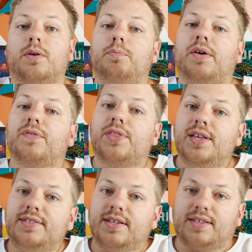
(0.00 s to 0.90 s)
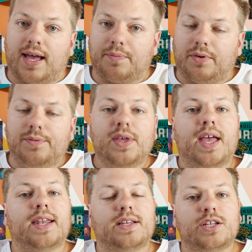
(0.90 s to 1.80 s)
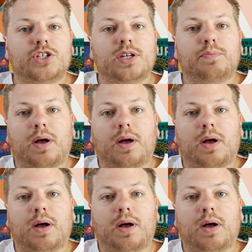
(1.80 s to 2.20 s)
But for this example, in addition to